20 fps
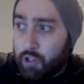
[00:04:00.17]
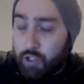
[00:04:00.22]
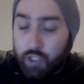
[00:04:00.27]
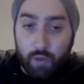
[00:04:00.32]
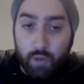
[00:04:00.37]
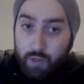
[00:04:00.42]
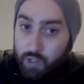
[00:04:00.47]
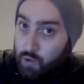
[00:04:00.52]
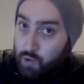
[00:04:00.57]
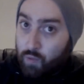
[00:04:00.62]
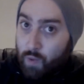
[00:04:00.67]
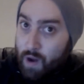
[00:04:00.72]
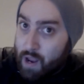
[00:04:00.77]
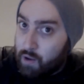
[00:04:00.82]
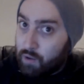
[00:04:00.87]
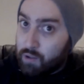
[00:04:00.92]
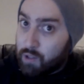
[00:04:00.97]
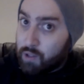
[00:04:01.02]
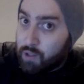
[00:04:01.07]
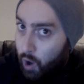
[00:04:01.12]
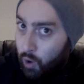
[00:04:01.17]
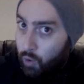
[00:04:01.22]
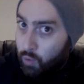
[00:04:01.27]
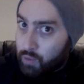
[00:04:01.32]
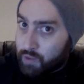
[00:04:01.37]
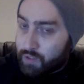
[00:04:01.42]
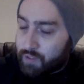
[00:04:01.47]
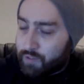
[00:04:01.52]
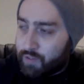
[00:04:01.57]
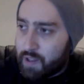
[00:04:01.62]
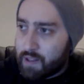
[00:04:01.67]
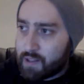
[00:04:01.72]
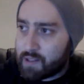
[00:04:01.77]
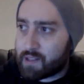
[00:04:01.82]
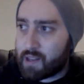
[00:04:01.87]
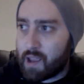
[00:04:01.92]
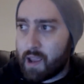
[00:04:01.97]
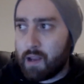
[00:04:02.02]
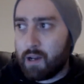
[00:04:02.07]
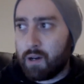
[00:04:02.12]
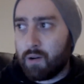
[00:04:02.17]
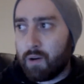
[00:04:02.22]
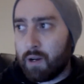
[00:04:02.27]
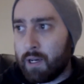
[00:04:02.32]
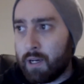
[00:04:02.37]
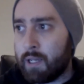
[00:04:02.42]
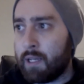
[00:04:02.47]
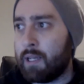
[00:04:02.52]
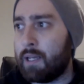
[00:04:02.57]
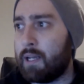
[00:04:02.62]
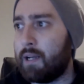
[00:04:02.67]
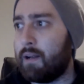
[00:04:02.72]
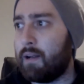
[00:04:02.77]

So it's the real old Vince era.